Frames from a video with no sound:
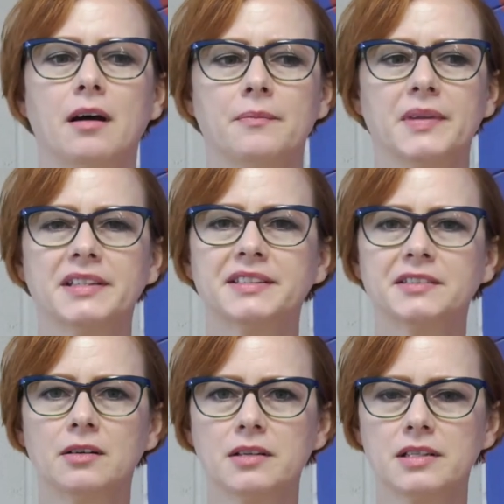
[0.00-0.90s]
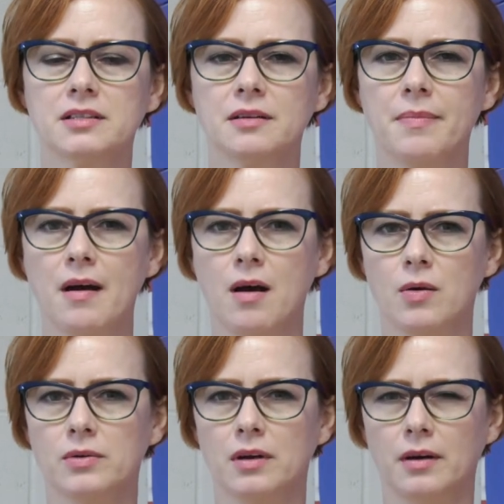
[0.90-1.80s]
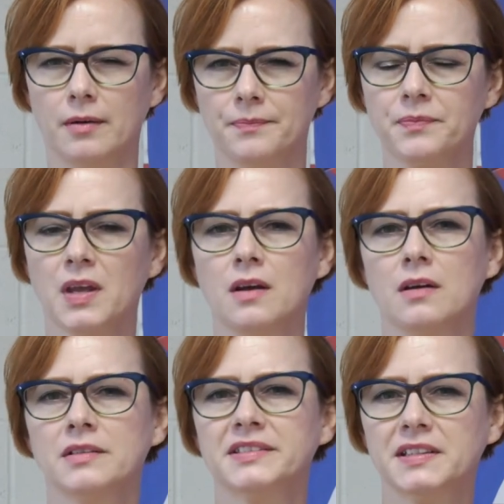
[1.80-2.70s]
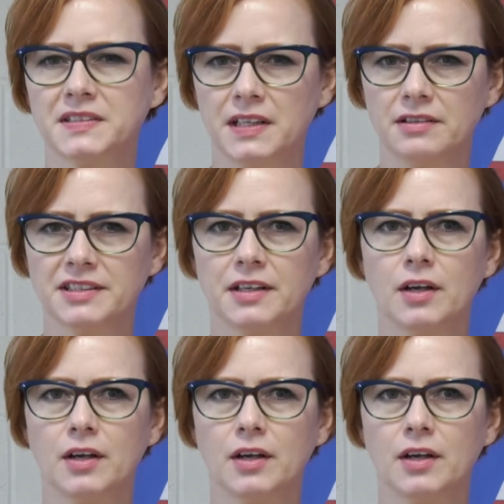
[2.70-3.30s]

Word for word: Um, it started about um, six years